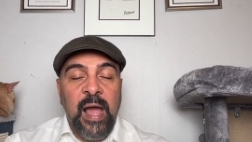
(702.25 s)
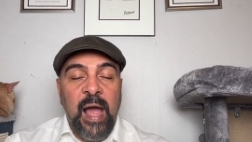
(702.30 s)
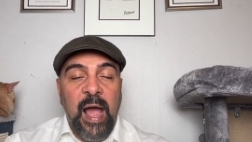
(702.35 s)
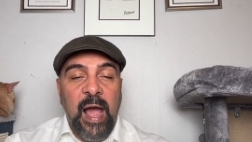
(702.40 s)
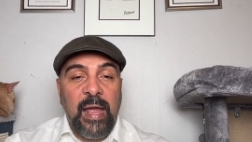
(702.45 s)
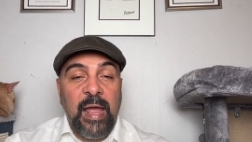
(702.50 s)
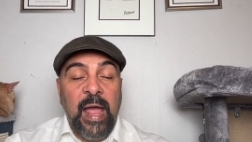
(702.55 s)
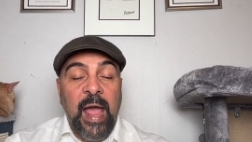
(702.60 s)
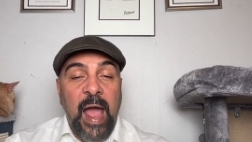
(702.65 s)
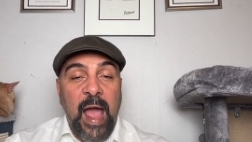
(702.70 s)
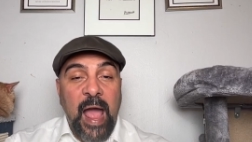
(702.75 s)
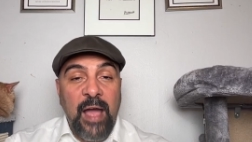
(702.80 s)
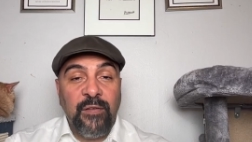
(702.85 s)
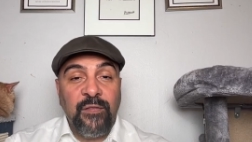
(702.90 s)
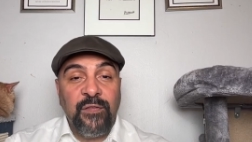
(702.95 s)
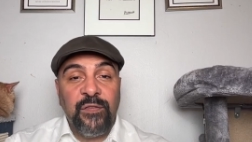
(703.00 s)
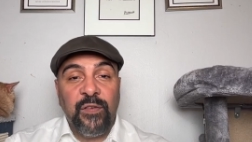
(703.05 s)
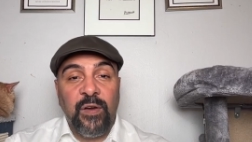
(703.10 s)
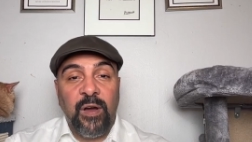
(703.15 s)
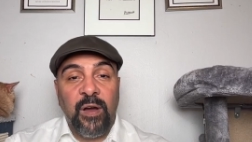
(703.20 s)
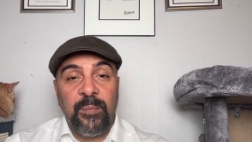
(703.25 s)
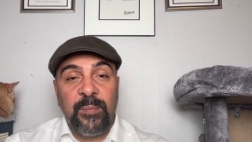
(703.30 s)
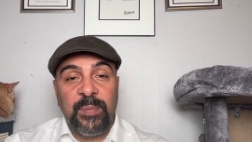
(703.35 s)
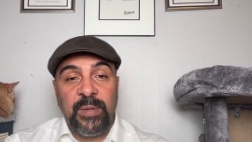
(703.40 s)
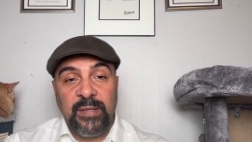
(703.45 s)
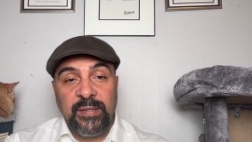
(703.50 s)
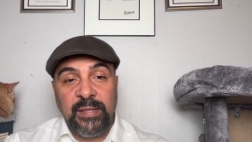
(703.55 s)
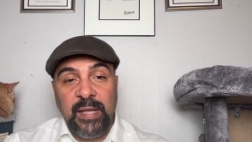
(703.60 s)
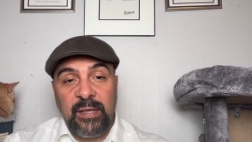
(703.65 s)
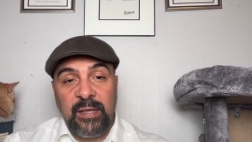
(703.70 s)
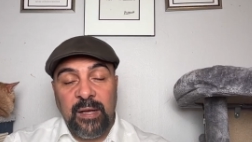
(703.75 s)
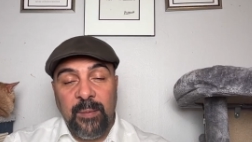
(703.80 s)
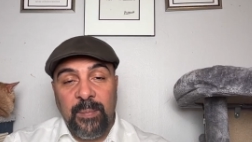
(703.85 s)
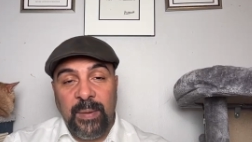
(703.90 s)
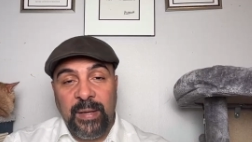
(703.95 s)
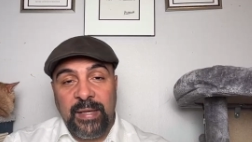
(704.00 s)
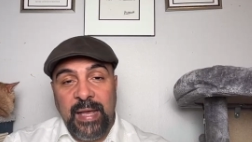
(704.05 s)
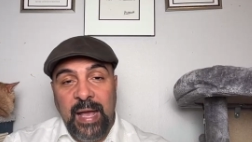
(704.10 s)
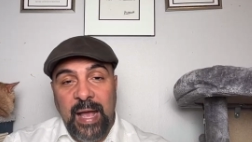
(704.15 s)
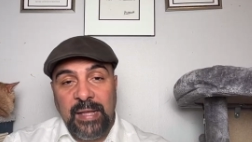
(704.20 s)
I have because I cut
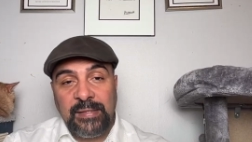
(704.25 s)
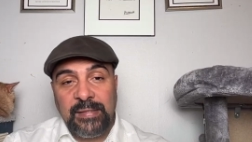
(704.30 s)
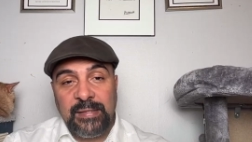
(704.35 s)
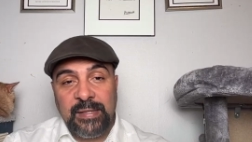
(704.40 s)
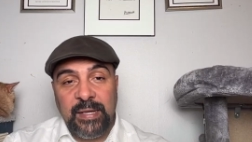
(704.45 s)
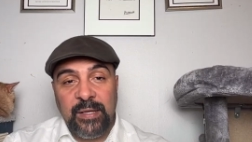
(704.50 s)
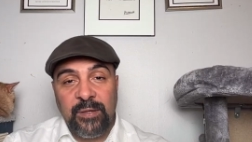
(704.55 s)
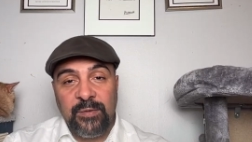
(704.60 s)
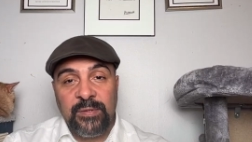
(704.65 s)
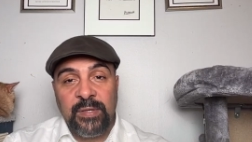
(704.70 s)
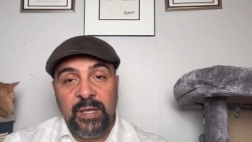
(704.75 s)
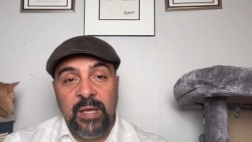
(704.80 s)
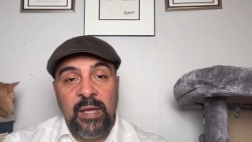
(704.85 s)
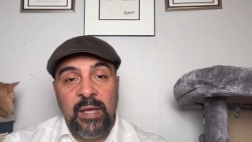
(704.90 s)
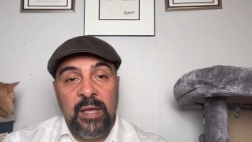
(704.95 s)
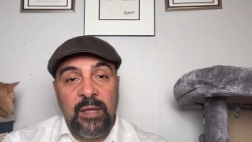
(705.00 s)
my cat's nails.